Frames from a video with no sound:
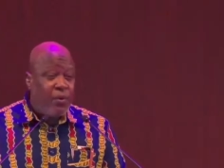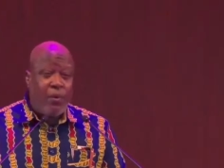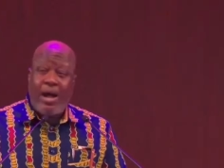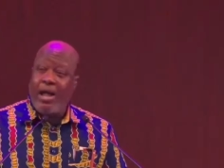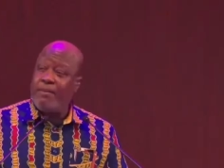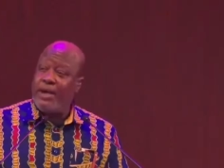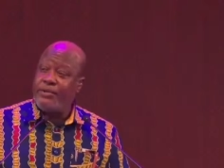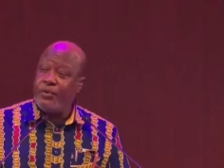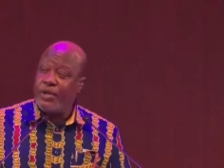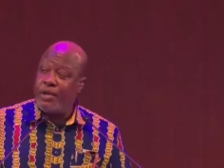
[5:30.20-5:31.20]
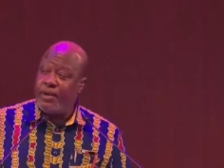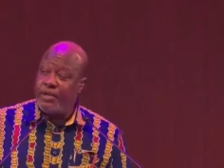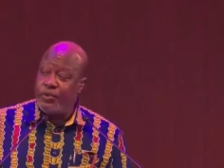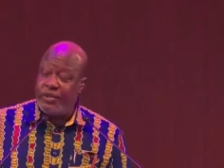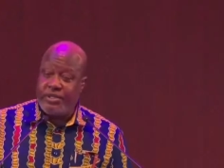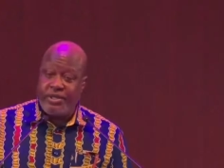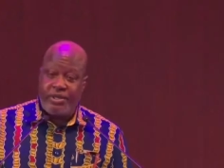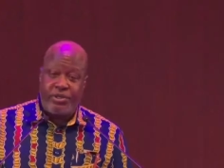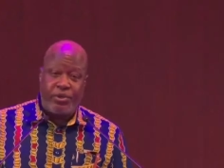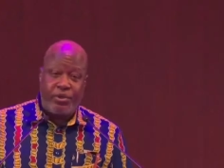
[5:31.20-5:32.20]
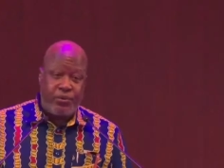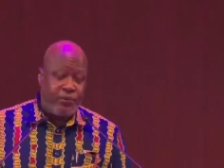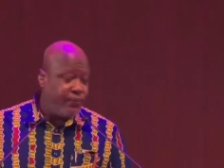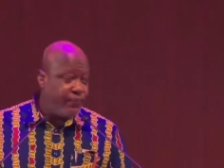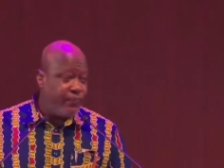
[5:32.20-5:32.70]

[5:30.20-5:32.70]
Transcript: Why am I talking about 20 years ago?